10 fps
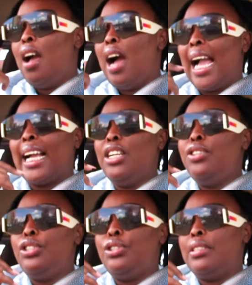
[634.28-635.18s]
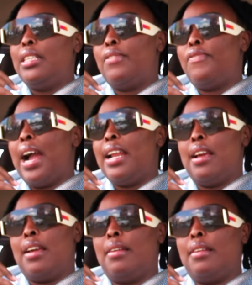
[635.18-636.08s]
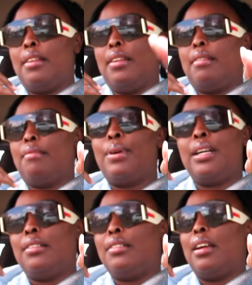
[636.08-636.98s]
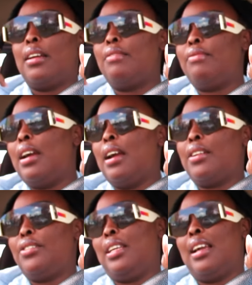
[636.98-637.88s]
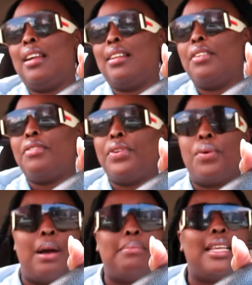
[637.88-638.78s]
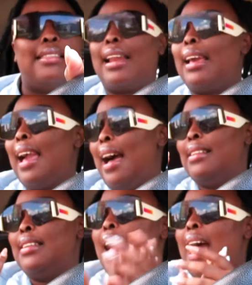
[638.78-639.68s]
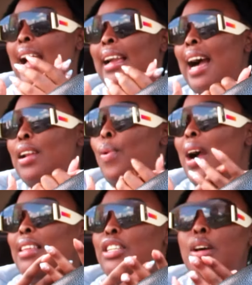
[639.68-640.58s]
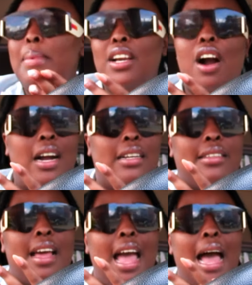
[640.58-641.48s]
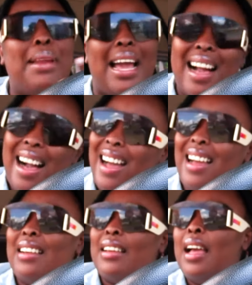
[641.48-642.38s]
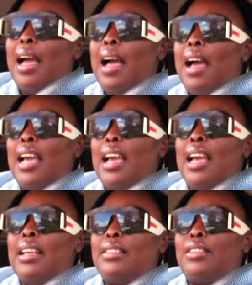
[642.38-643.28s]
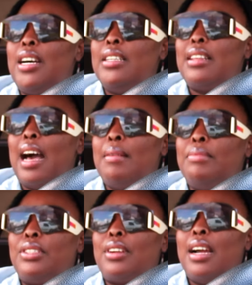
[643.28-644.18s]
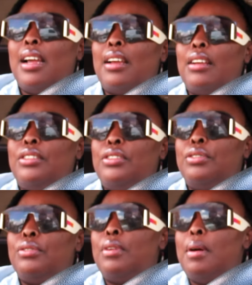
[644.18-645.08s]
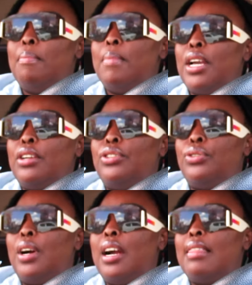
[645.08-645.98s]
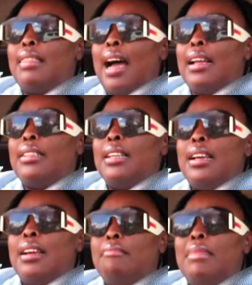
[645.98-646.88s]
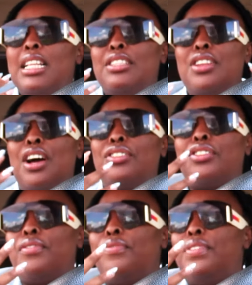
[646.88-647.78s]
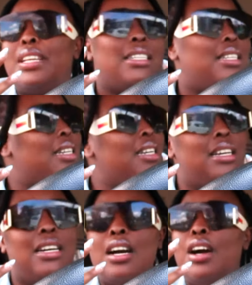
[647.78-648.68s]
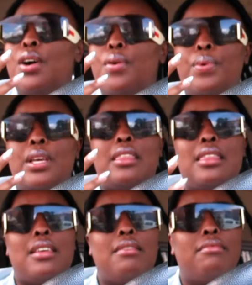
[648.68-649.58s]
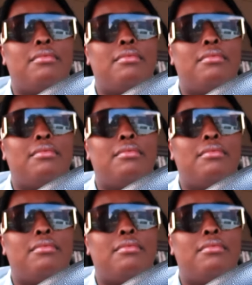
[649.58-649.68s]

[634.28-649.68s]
I can't do Tuesdays and Friday well, I actually can. I don't even know why I'm saying that. I can. Why are there so many cars? I mean, I can. It's because I'm trying to make sure that it's not conflicted with...